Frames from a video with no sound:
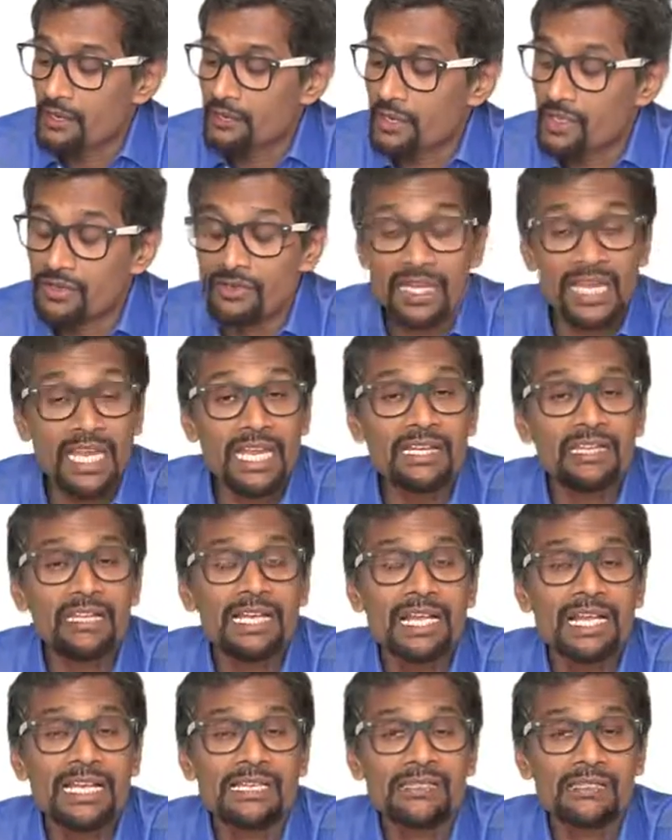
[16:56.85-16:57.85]
the rate
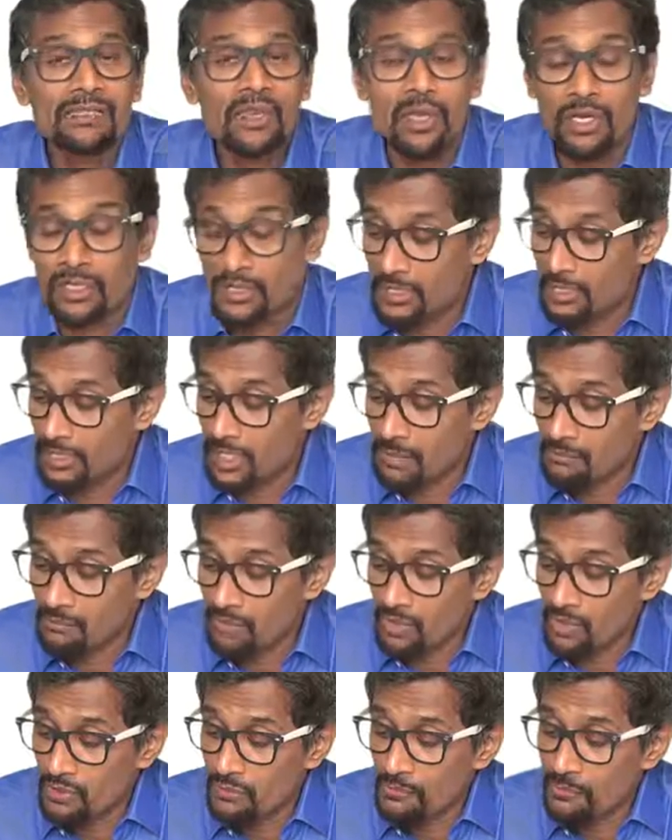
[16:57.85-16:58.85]
has not, the
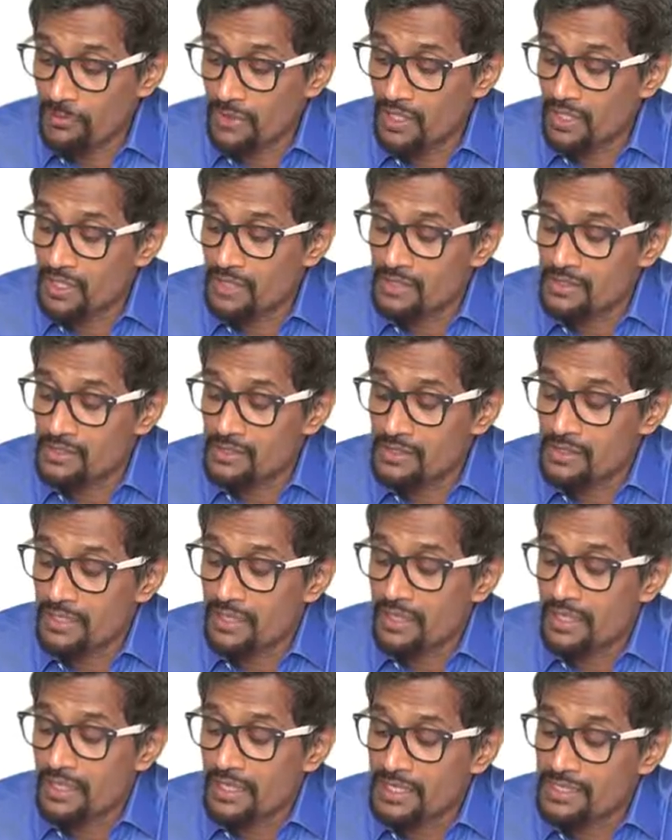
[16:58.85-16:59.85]
number of years
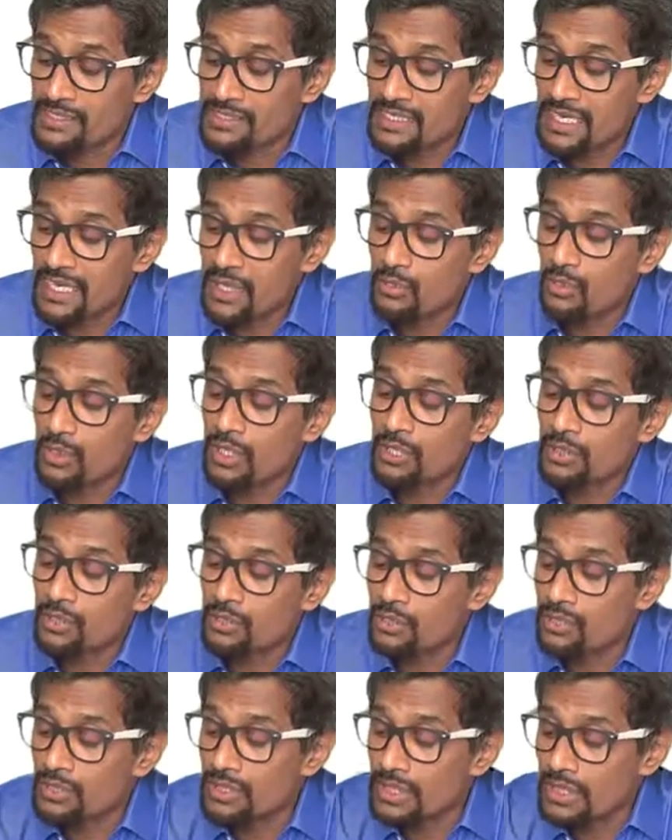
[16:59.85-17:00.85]
is equal
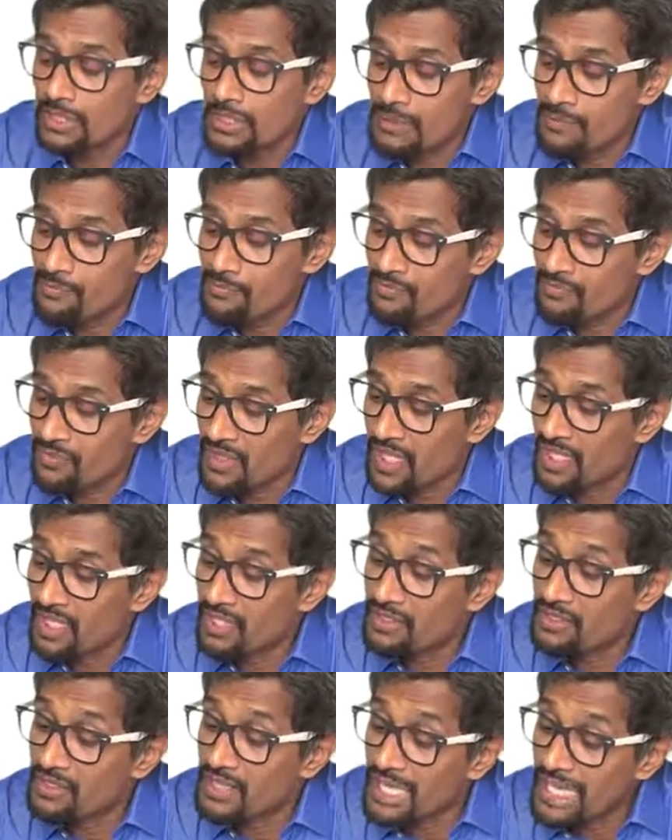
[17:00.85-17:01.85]
to the
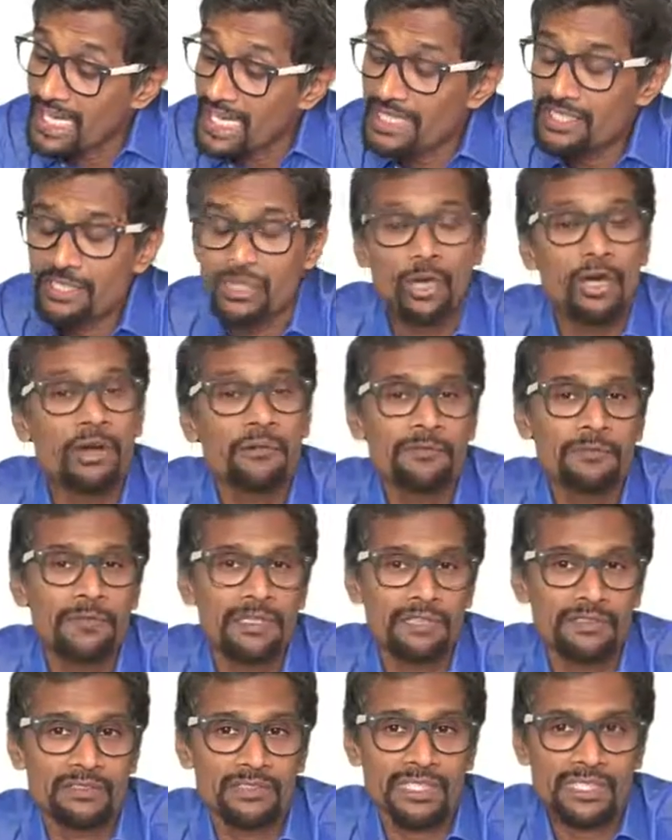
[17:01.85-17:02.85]
rate of
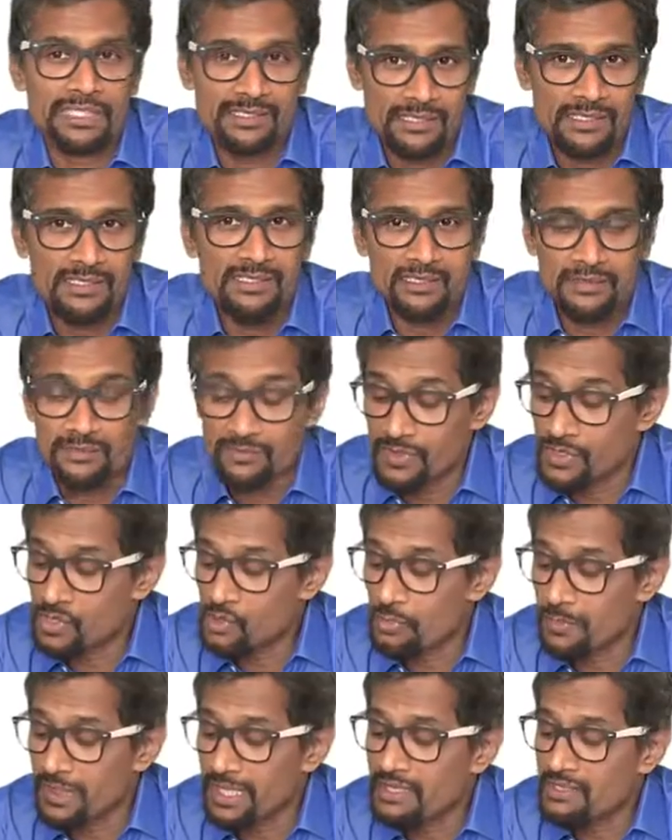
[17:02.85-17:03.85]
interest,
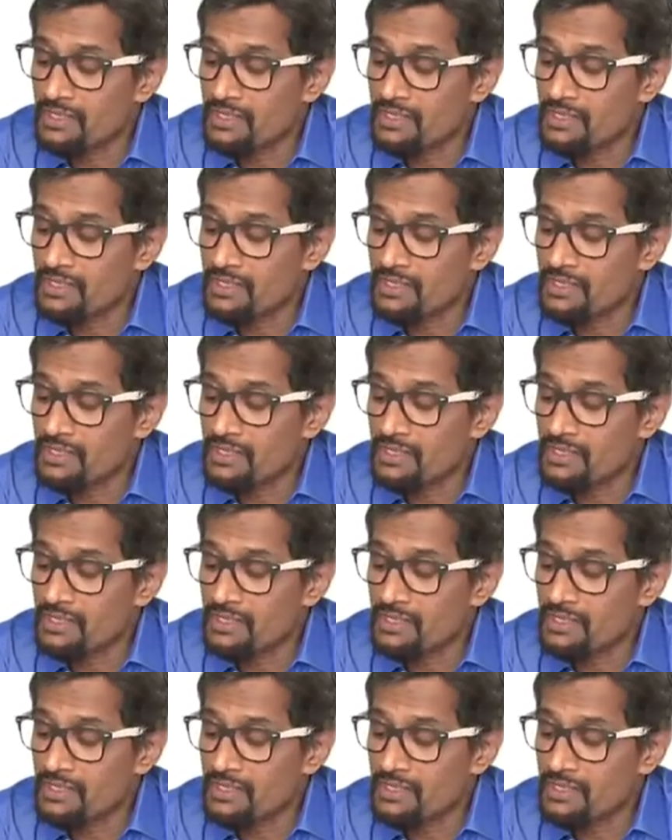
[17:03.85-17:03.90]
which means